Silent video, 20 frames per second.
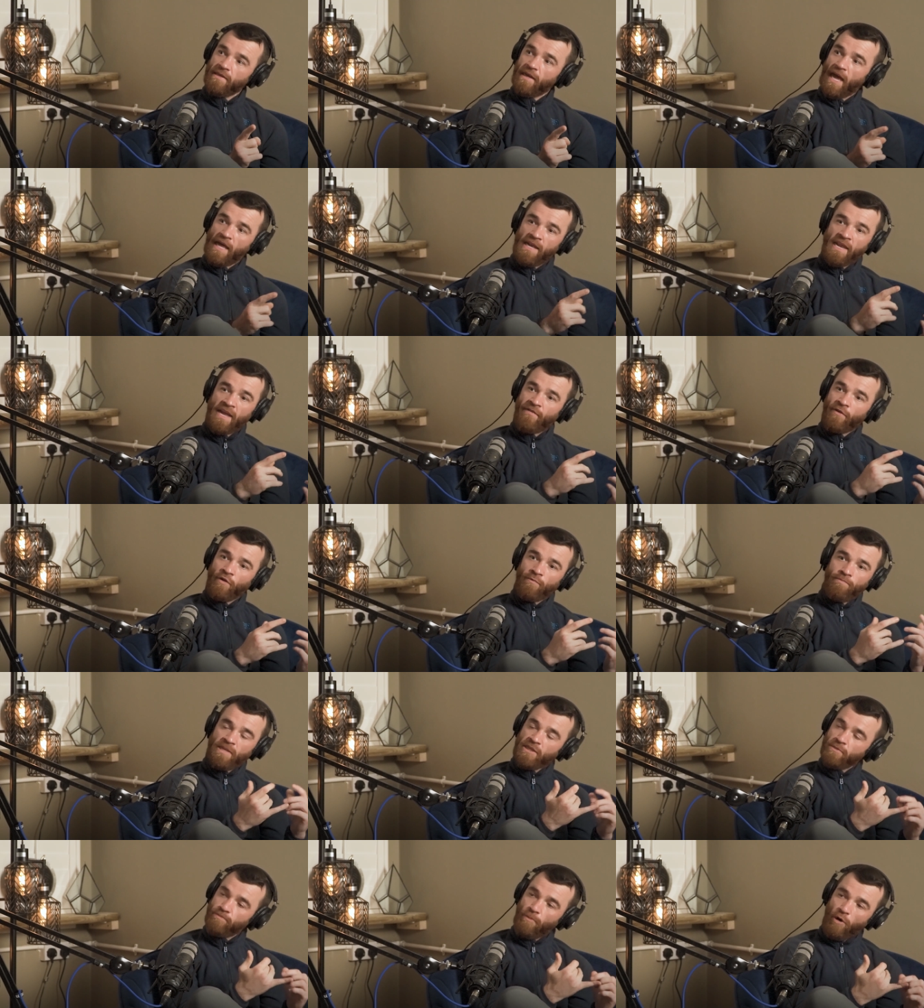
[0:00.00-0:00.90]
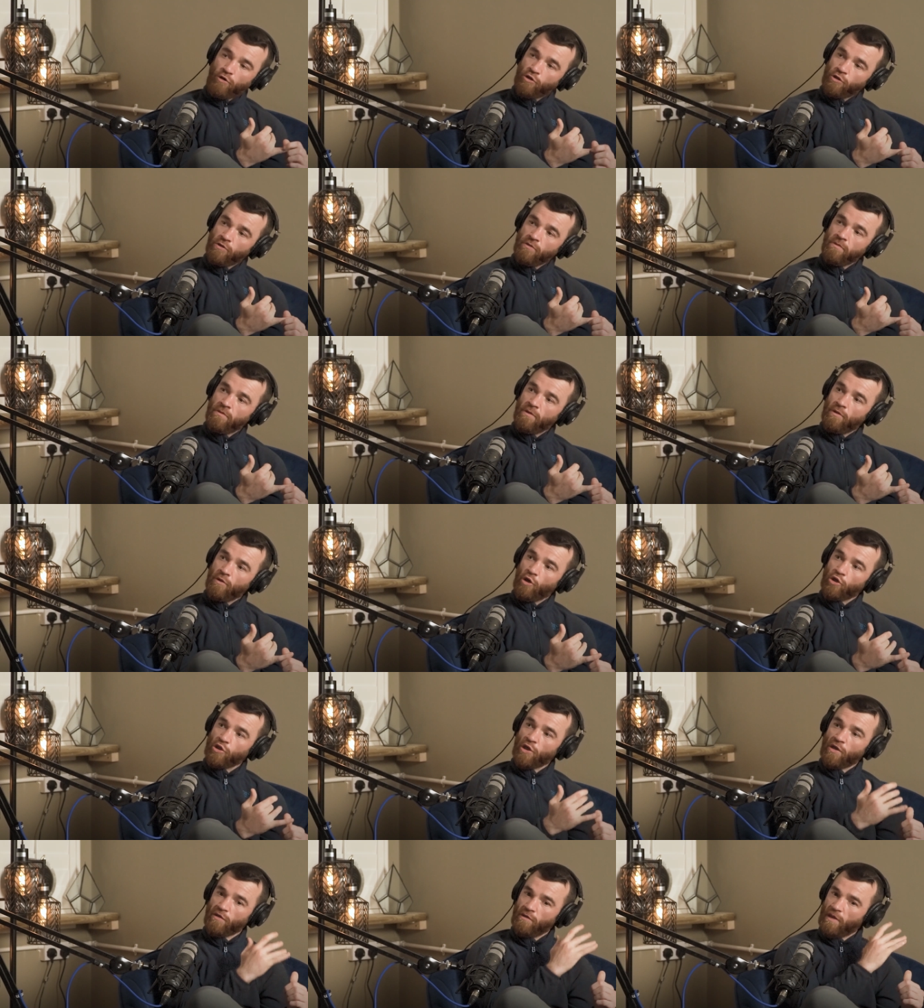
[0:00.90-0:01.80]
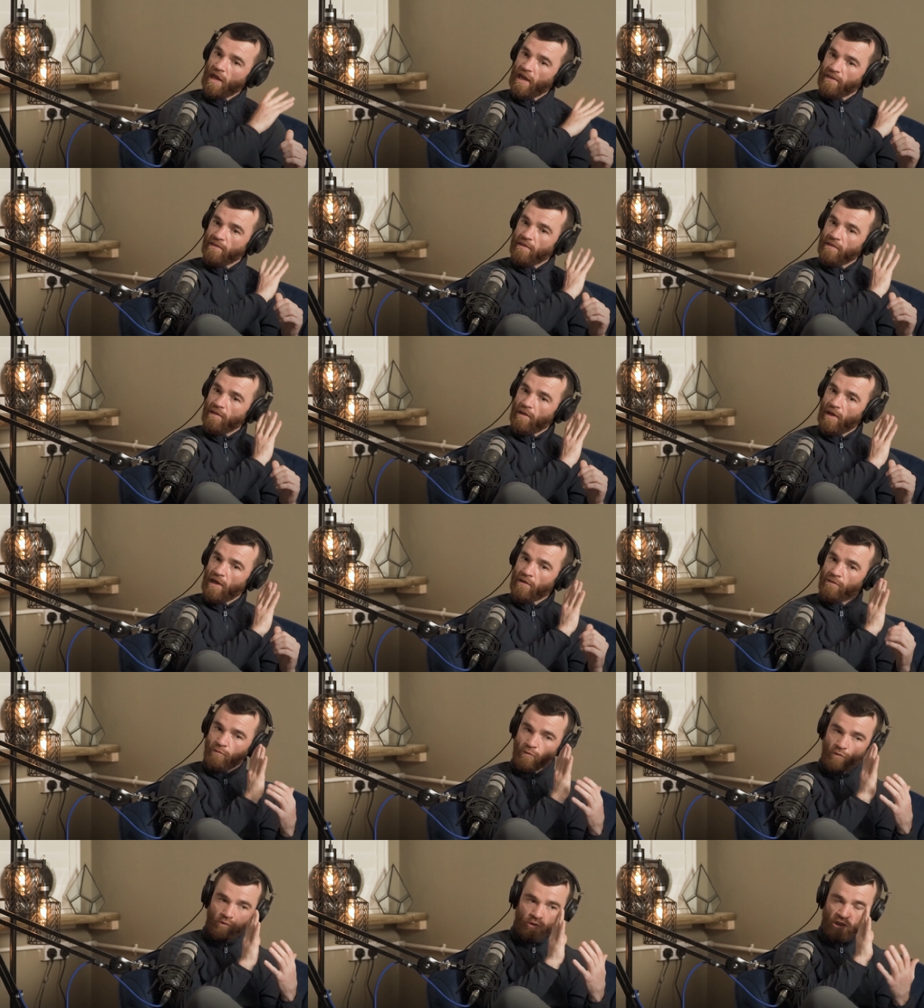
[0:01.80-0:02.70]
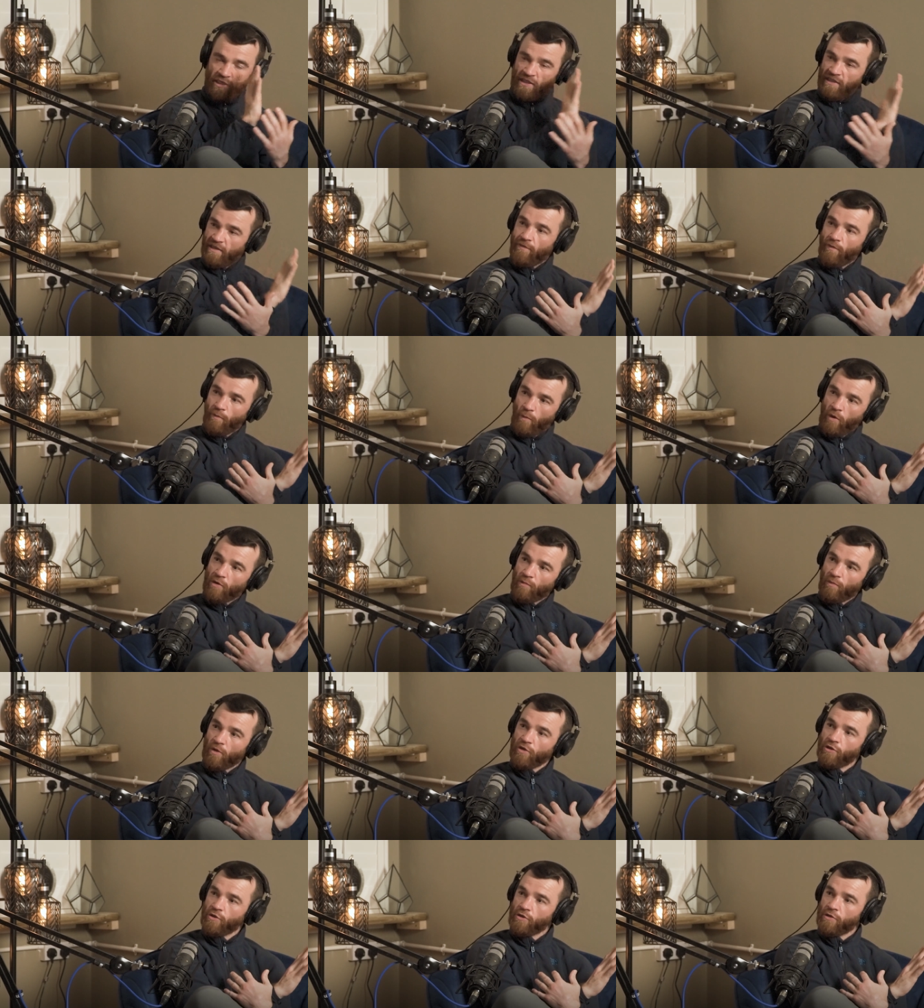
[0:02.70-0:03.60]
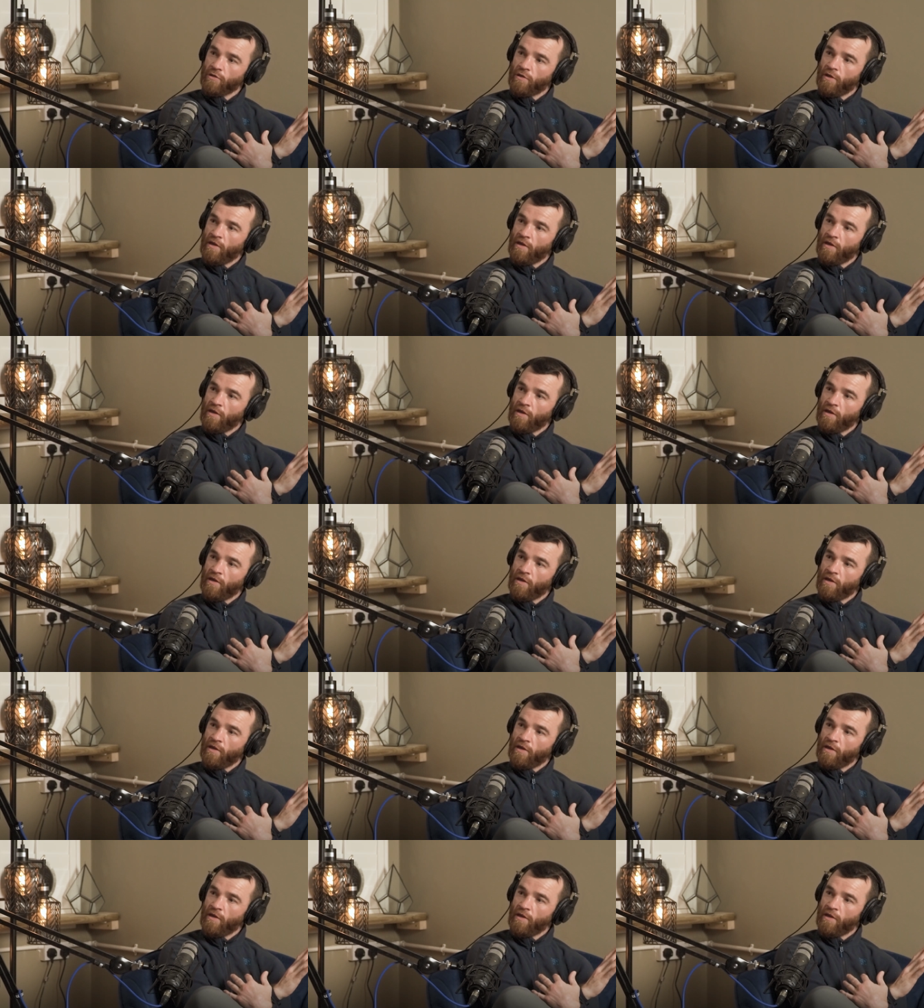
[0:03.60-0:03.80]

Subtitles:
I never missed boxing, because I'd seen it for what it was.